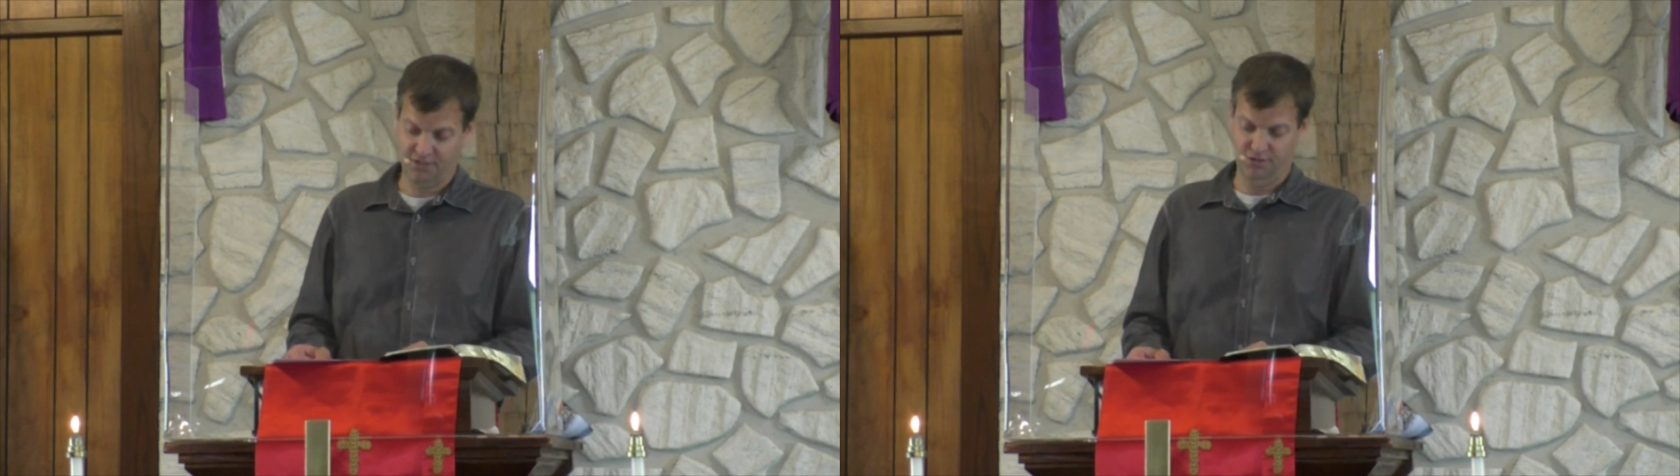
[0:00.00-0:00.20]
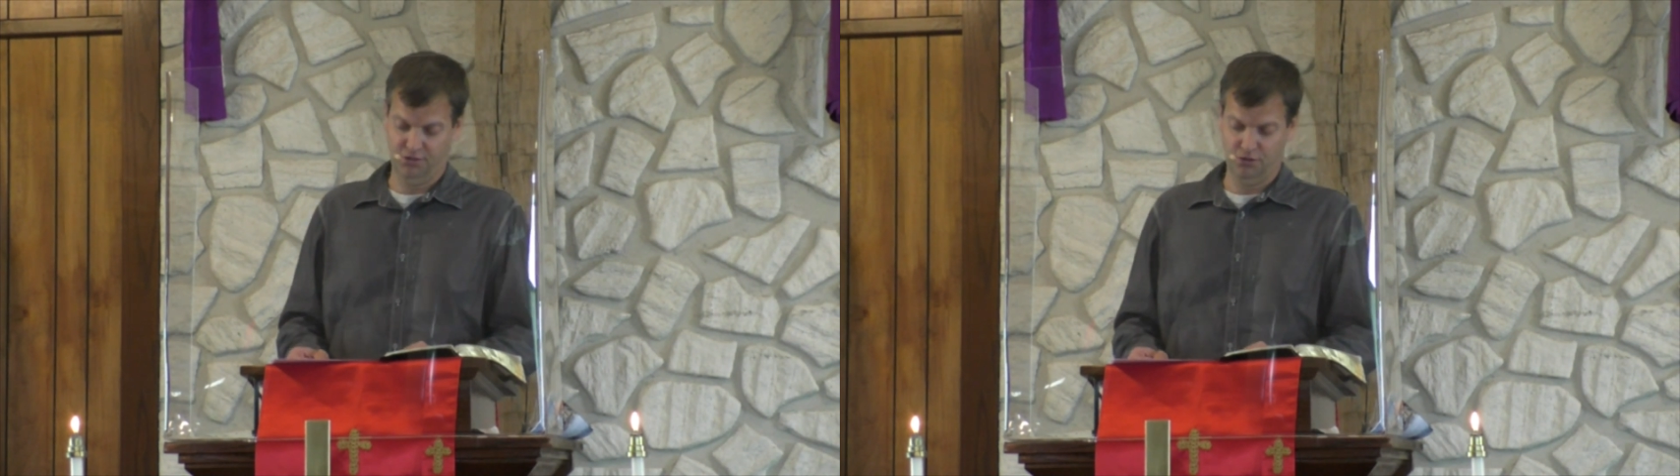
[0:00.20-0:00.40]

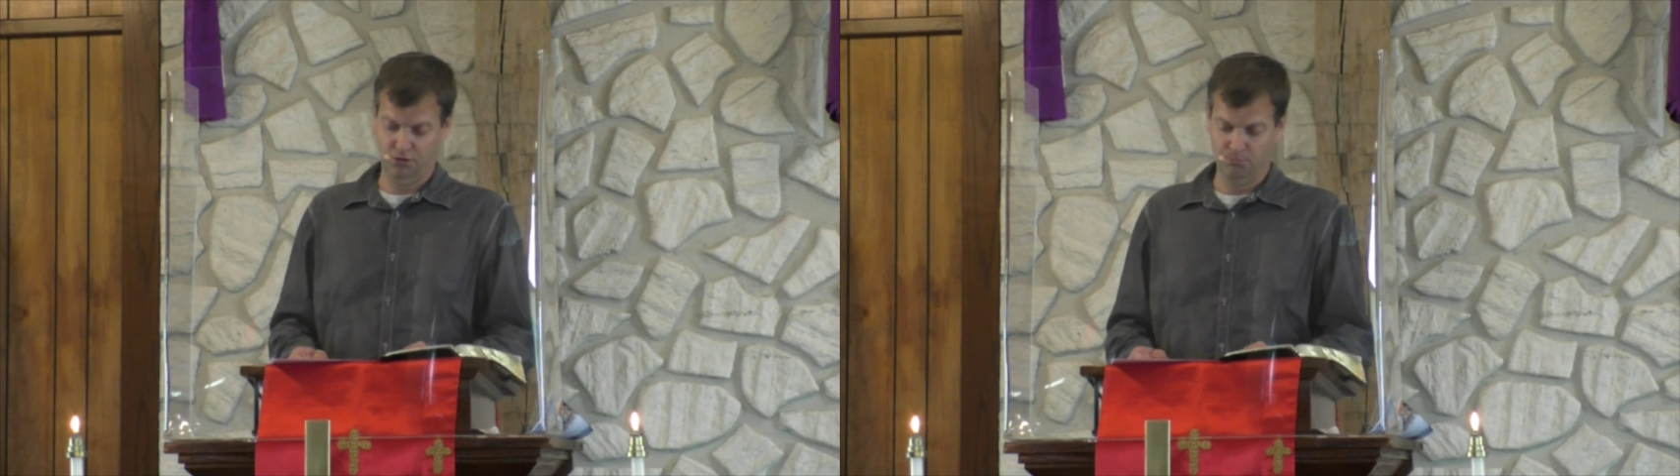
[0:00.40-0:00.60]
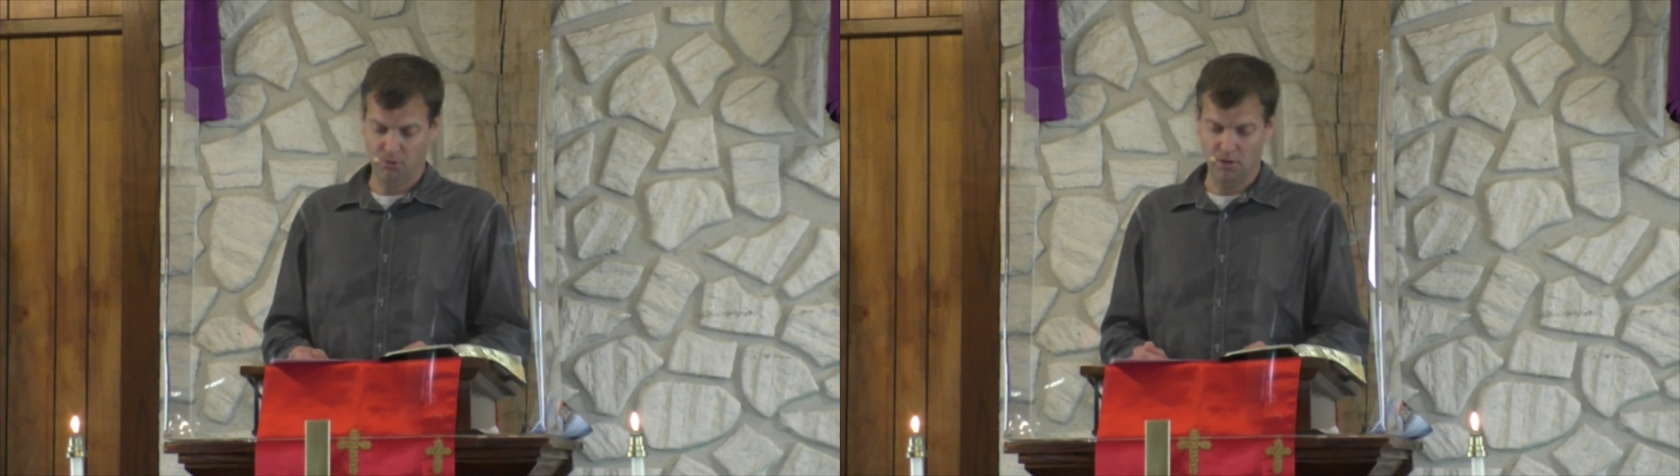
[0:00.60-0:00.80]

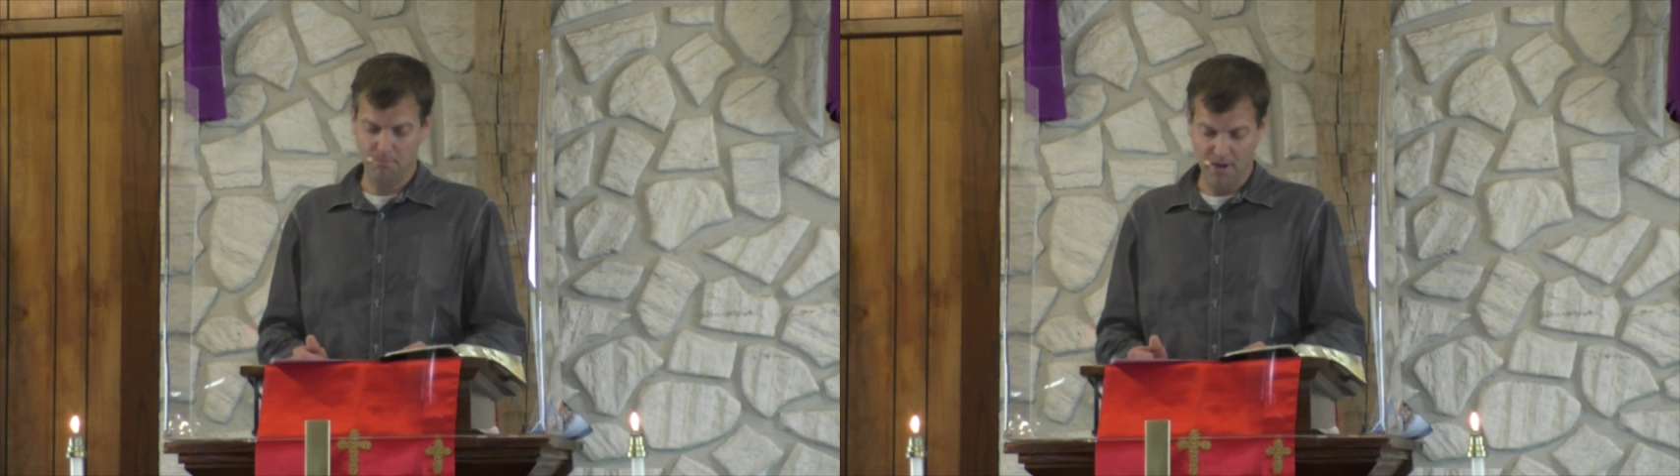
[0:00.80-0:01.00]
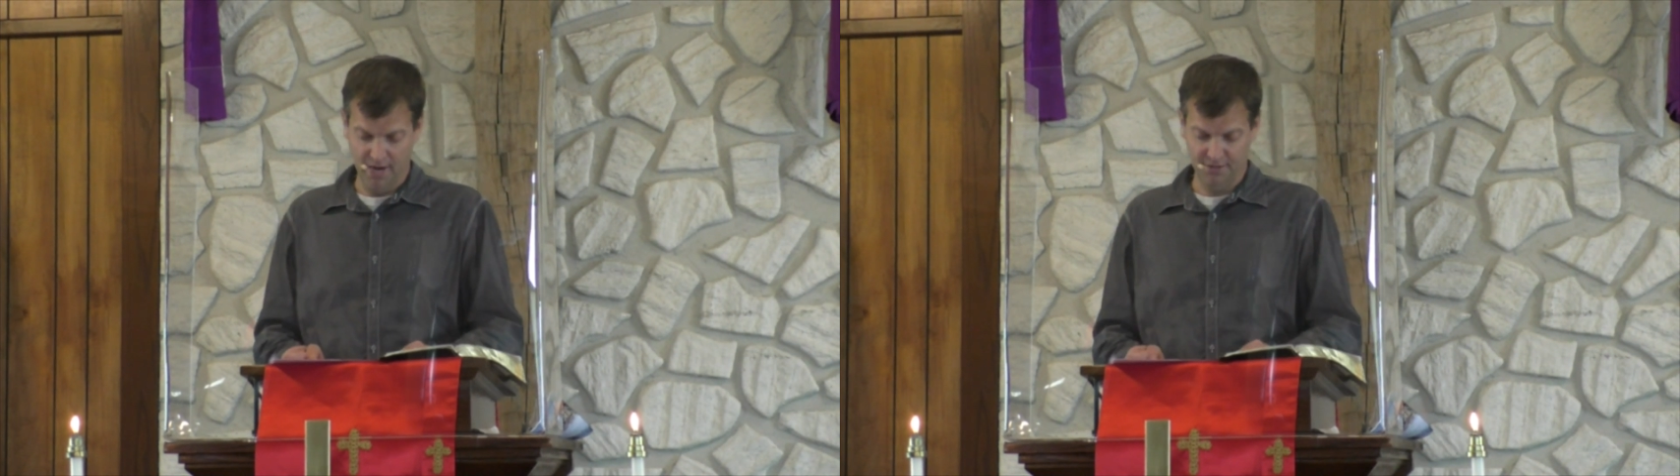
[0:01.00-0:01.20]
concern,
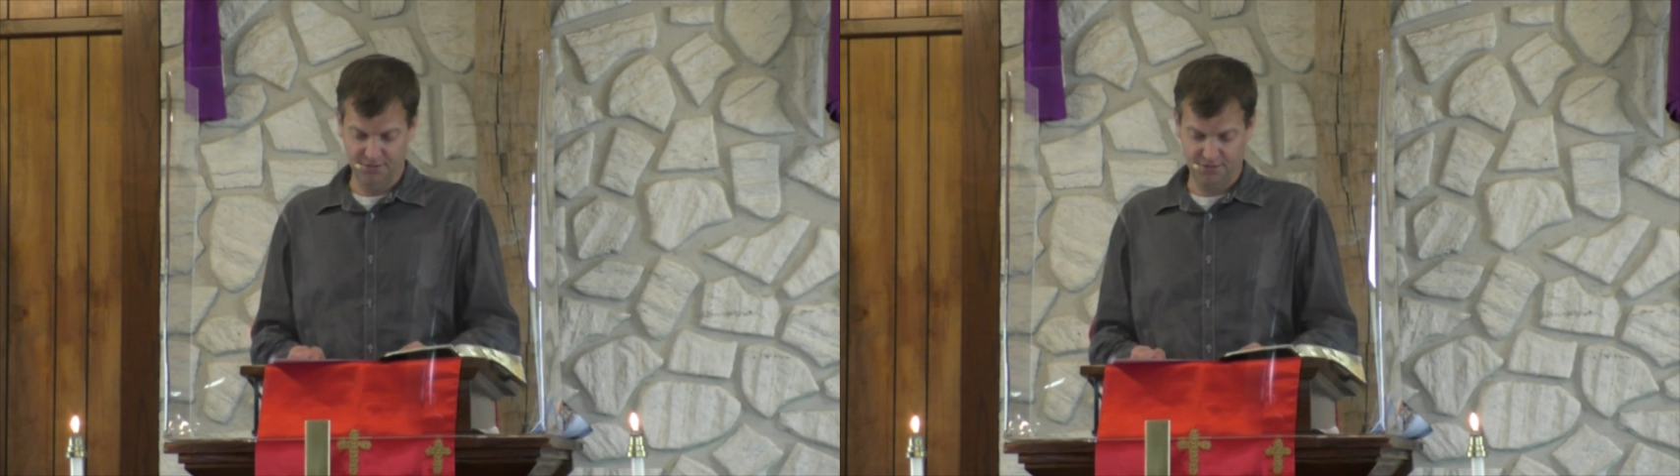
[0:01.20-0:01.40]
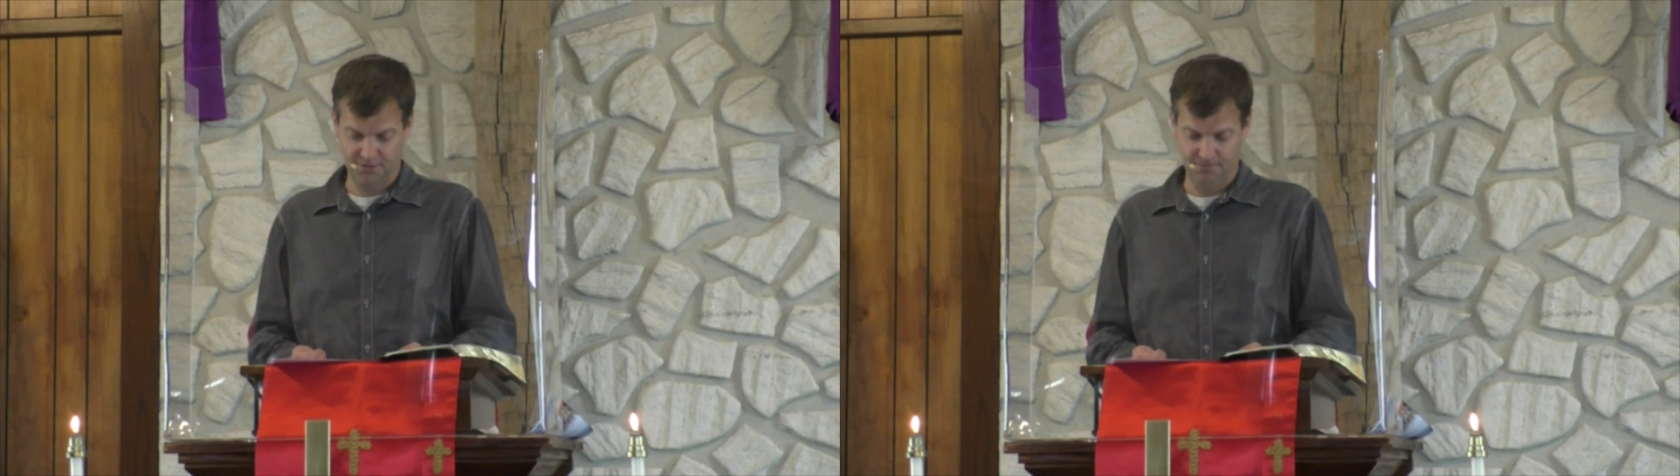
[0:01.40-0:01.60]
but
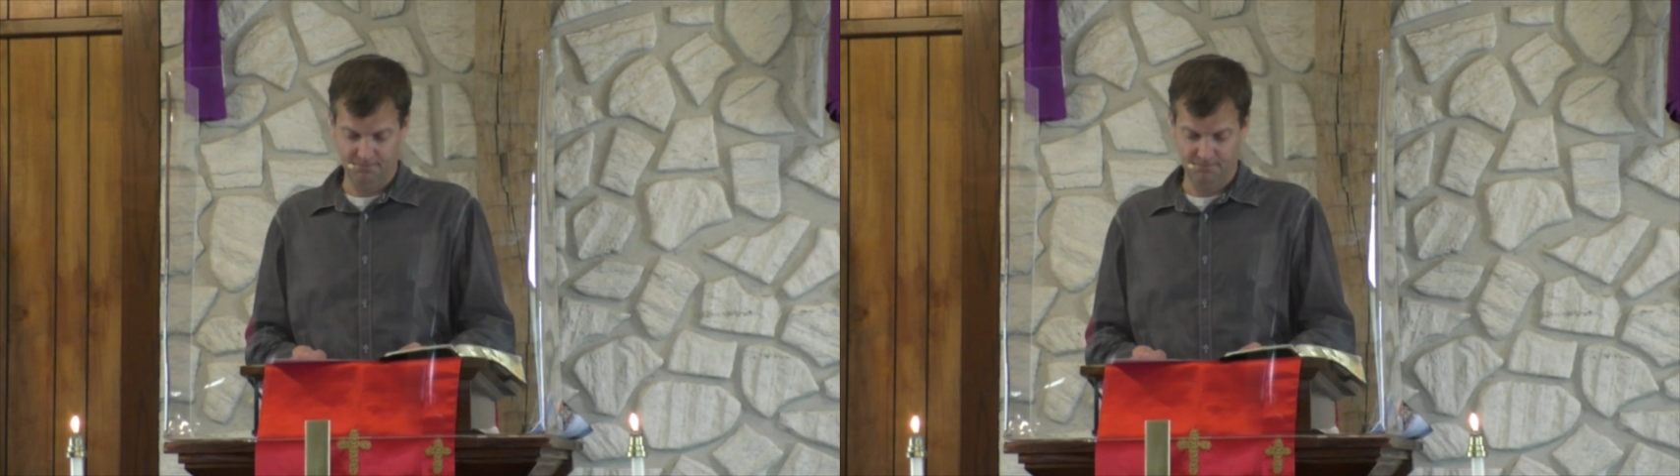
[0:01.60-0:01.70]
man's.